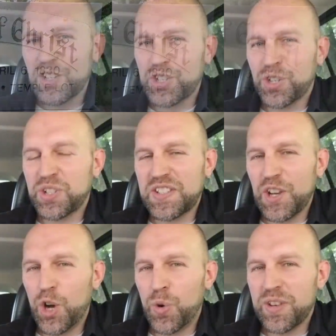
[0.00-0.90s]
church has
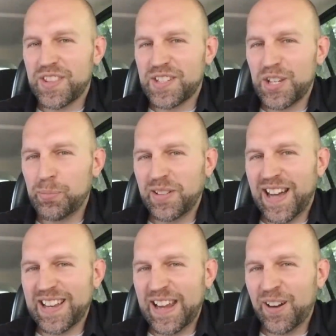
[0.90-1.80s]
owned the temple
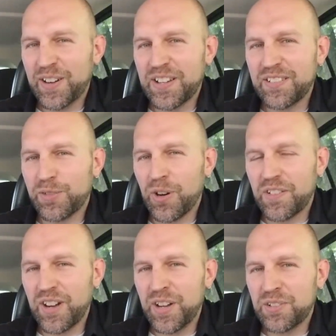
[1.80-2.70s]
lot area for over
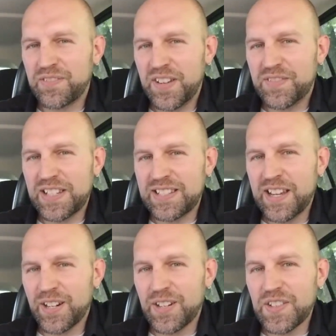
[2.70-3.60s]
150
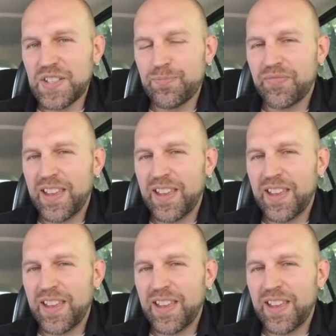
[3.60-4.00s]
years.